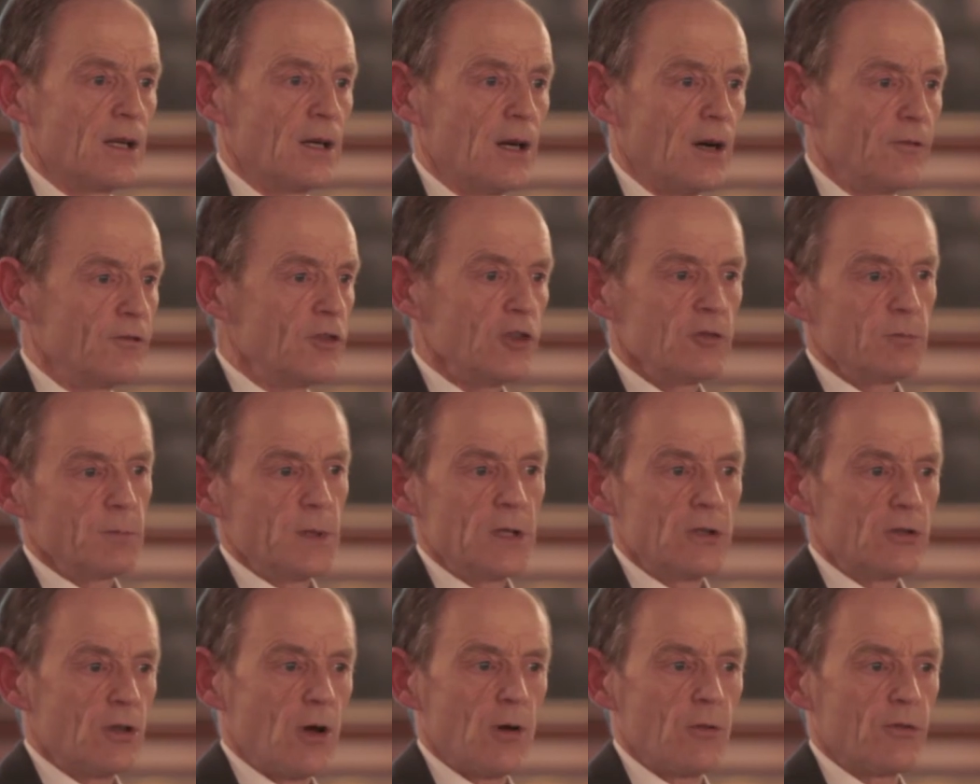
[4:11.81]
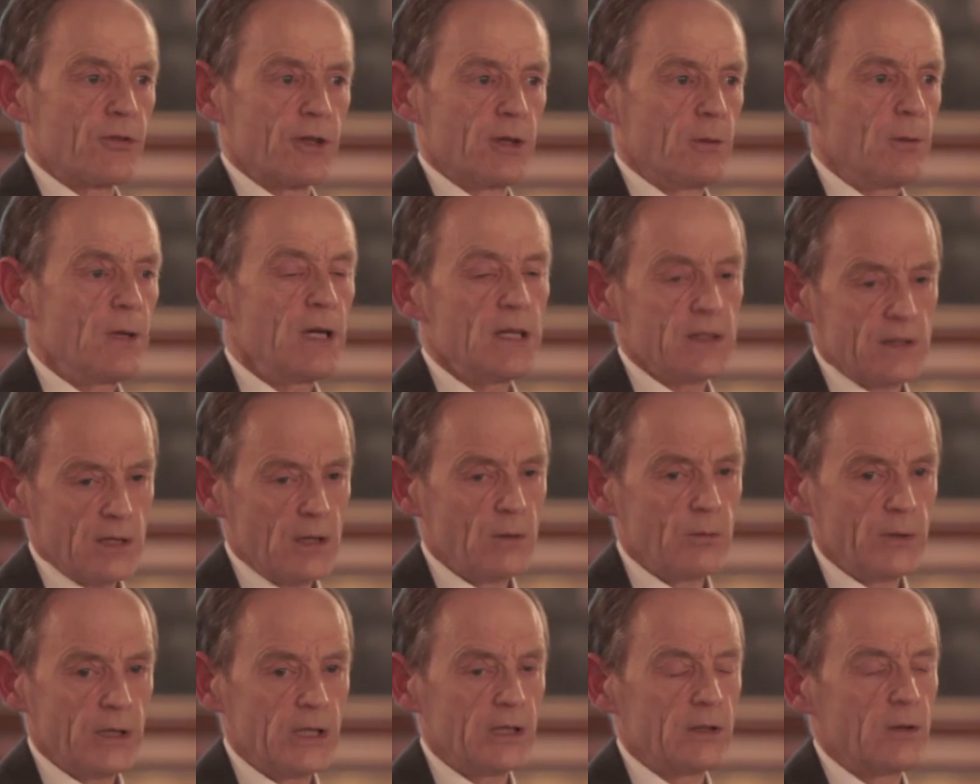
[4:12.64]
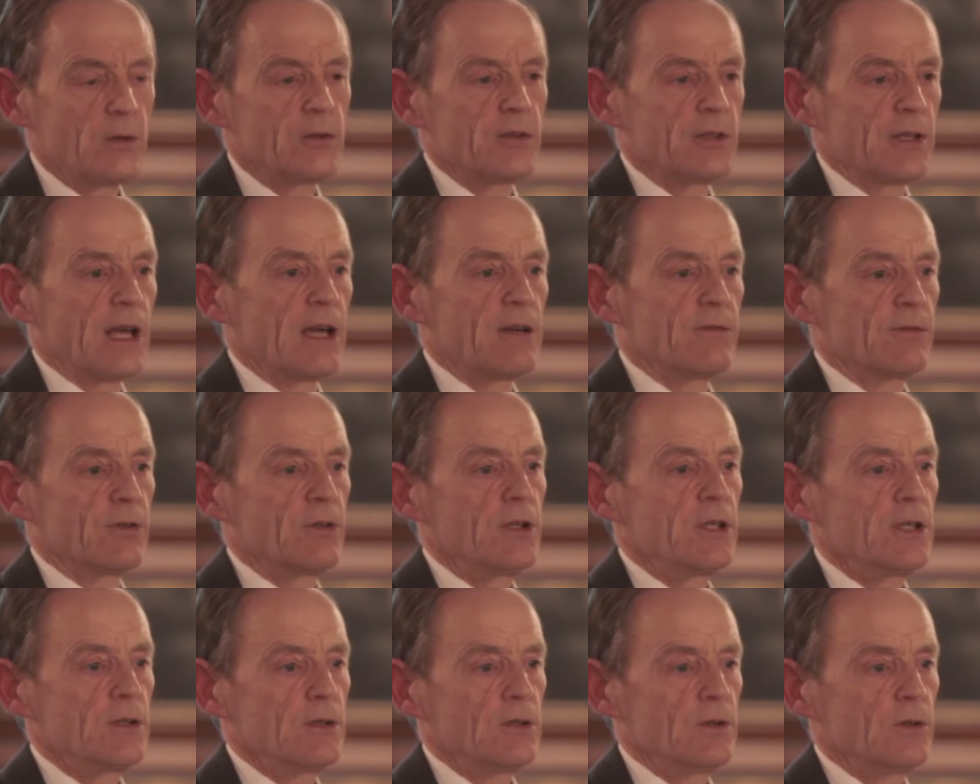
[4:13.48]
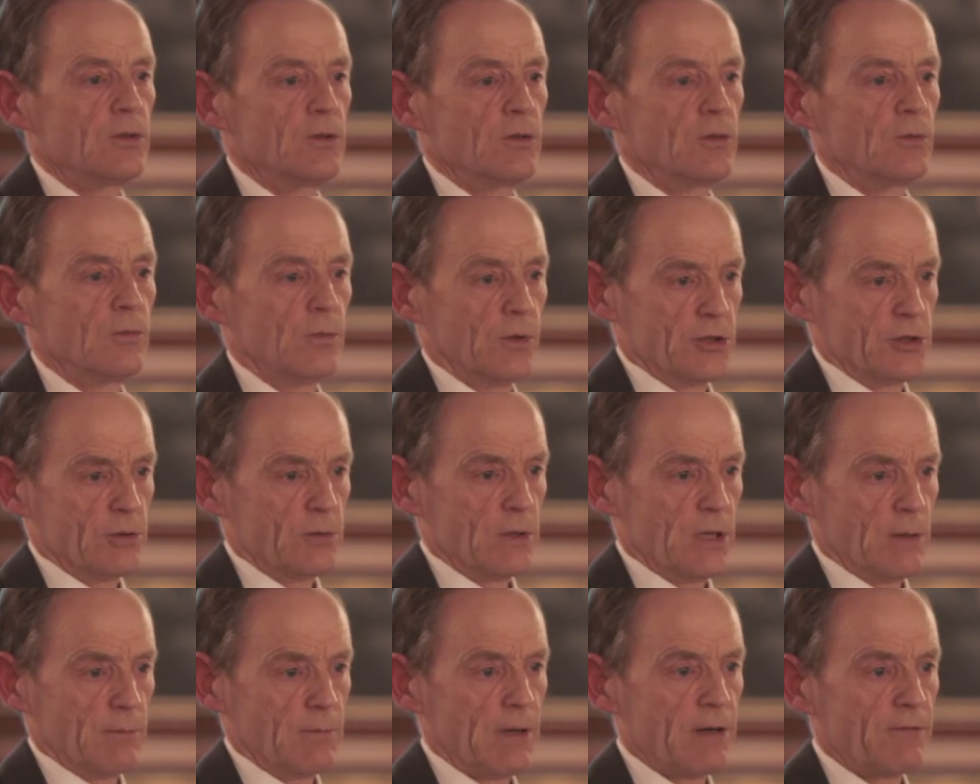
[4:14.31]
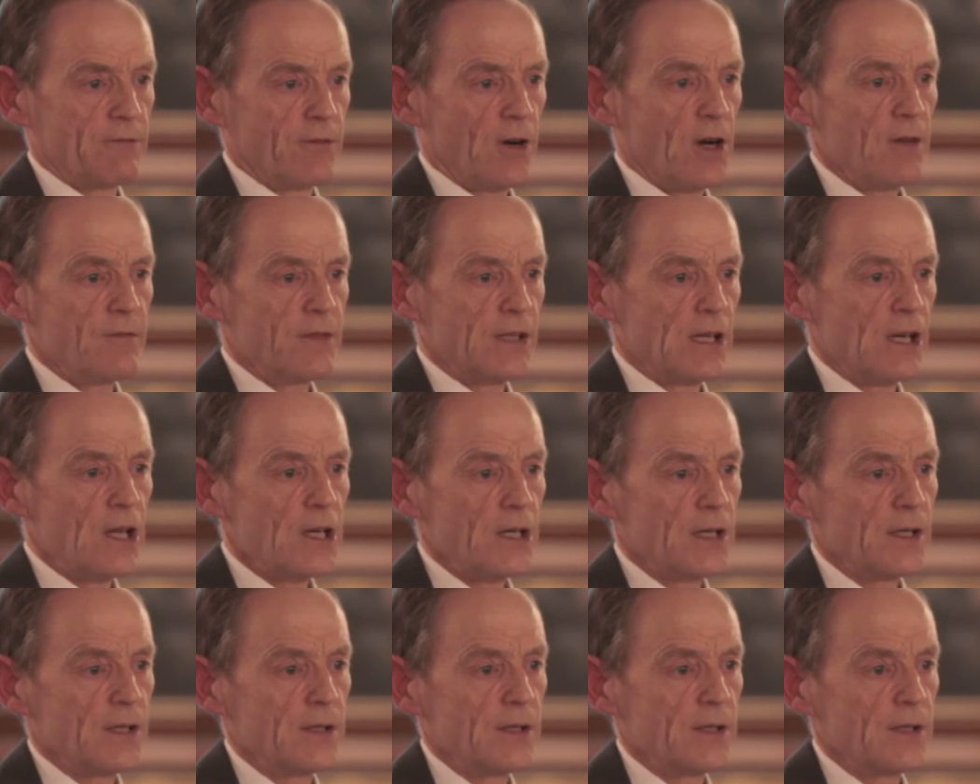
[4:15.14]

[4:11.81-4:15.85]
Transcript: I've just been told 3 weeks. No, we can do it today for you. What do you want it, about 5 o'clock?